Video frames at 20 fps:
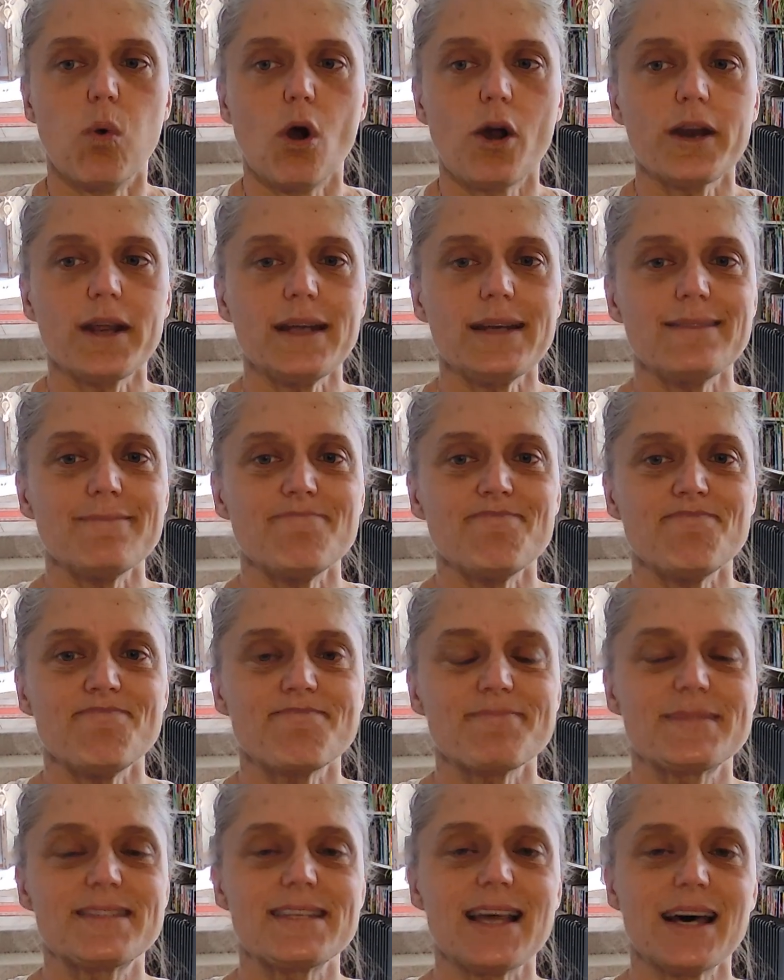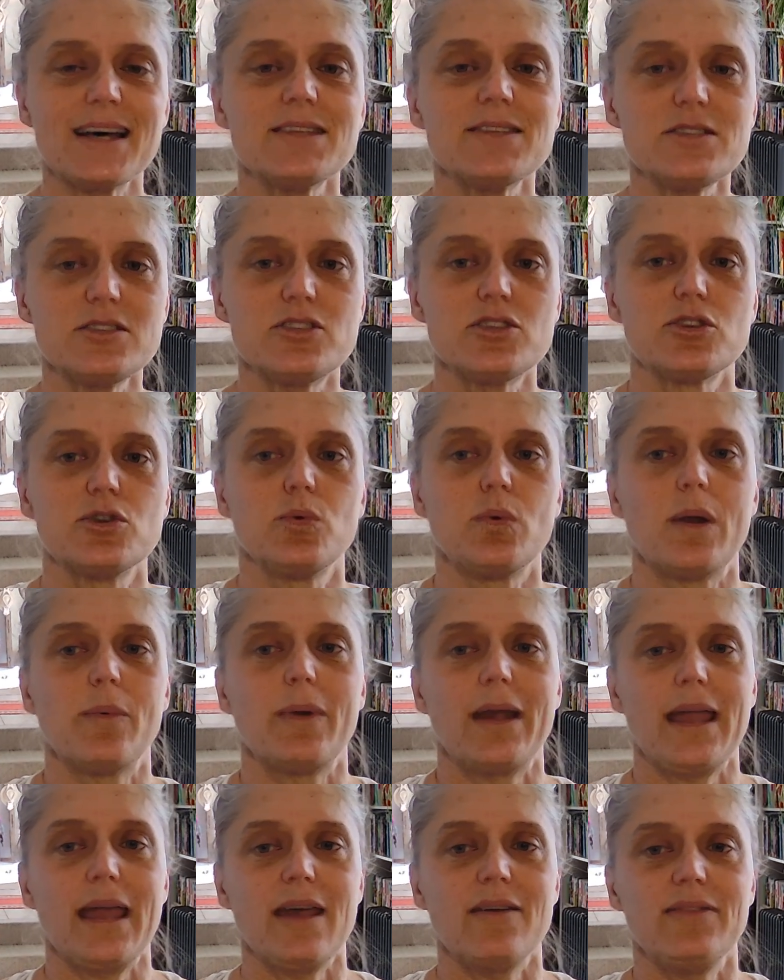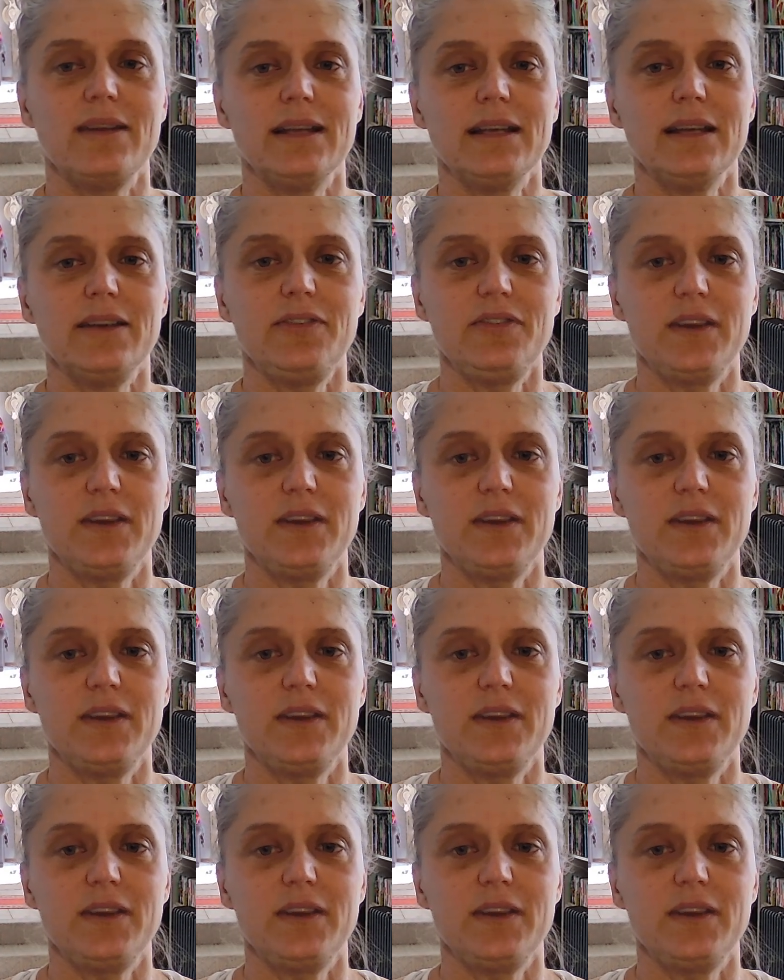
what it does do when we're heavy